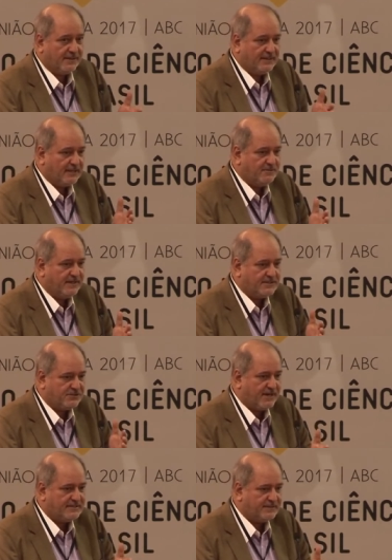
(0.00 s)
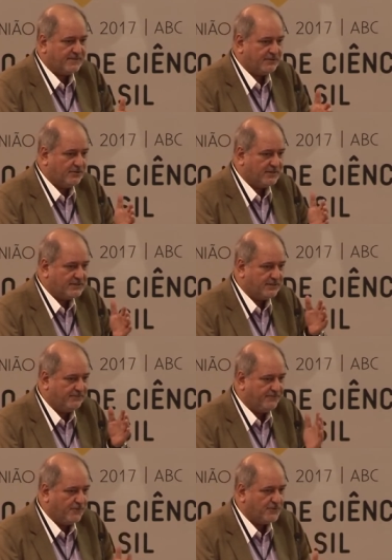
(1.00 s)
I'd like to make stress, and my talk is going
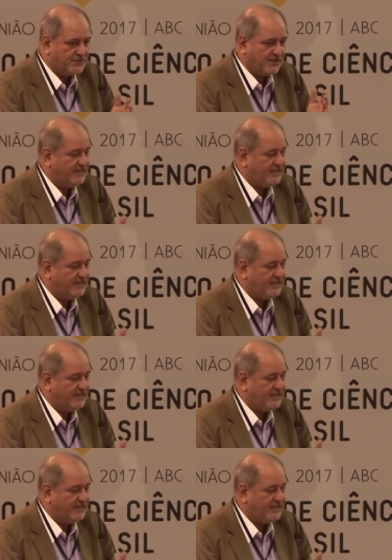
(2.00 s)
to focus on